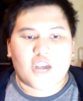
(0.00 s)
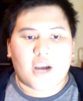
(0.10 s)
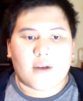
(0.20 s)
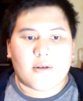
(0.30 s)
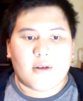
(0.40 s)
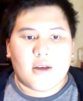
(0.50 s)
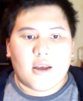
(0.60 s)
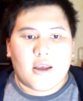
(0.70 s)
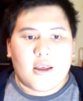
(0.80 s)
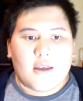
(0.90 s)
And they all
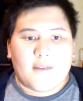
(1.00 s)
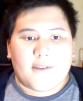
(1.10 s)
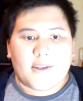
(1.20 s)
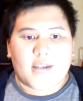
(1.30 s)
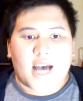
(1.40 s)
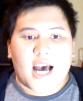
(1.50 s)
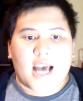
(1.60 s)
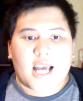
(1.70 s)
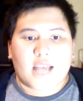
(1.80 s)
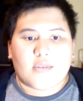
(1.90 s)
share. He
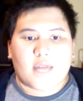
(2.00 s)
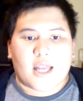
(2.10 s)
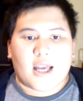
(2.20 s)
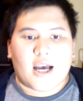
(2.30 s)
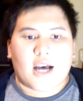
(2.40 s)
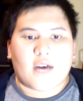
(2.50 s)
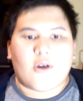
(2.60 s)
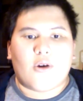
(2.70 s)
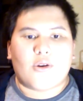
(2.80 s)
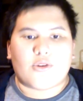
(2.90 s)
feels their eyes like
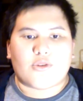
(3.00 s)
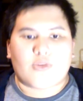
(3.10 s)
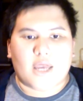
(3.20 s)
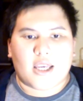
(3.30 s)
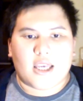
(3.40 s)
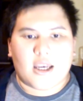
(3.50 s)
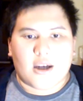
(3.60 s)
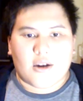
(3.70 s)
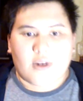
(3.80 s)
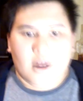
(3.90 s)
hot coals
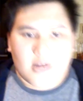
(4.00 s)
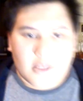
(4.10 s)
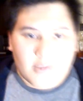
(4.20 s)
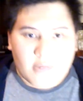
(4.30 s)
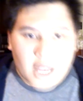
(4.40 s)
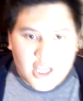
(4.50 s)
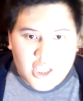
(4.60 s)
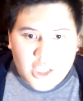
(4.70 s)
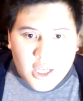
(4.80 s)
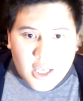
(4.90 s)
ranking across his
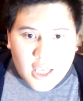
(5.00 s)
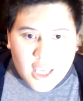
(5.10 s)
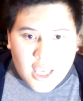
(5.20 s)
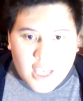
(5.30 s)
flesh,